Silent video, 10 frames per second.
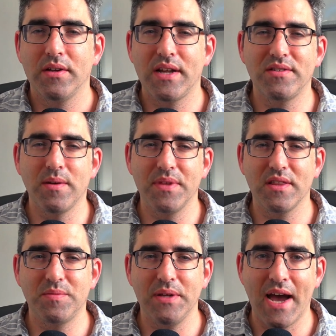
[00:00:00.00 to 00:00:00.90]
Now, something
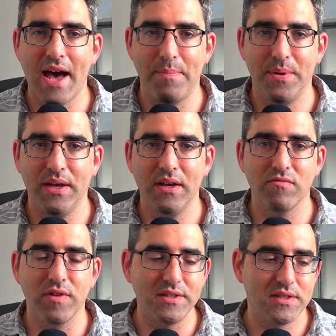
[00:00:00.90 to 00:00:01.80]
that's been happening
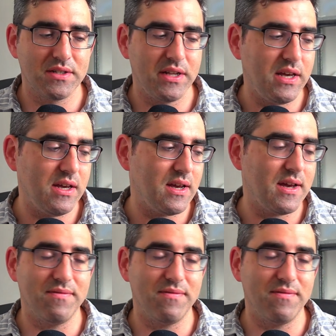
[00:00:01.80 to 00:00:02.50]
recently,